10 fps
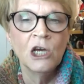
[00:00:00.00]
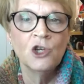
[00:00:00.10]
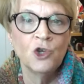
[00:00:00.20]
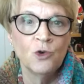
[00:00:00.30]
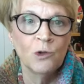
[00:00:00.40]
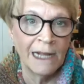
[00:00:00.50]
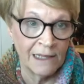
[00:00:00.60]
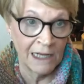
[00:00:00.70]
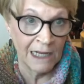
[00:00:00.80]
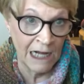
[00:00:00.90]
Do you like
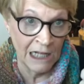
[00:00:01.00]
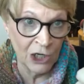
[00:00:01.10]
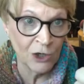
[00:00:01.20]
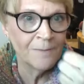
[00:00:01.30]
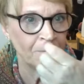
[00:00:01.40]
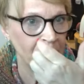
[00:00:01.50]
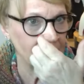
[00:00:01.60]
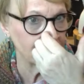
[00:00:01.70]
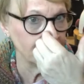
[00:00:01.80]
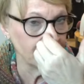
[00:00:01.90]
the color?
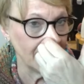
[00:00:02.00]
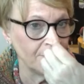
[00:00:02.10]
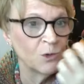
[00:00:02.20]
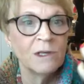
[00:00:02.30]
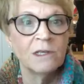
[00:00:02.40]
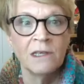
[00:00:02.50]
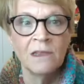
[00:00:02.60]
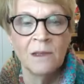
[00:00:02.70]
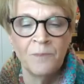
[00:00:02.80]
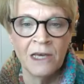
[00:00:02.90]
Because sometimes we see
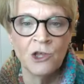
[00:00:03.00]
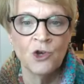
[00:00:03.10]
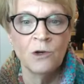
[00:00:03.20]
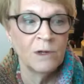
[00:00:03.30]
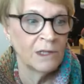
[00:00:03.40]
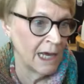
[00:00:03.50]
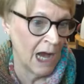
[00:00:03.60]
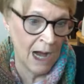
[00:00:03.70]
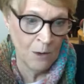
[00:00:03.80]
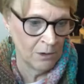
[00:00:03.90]
the picture and we say
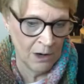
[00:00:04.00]
I